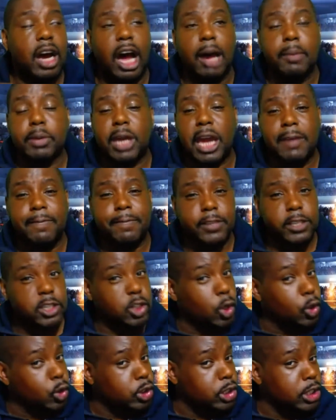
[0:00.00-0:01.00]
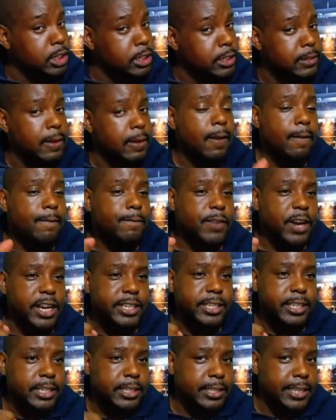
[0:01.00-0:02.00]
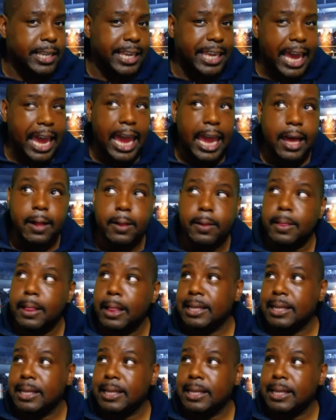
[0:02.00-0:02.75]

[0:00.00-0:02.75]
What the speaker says: I'm going for Saunders versus DeGale.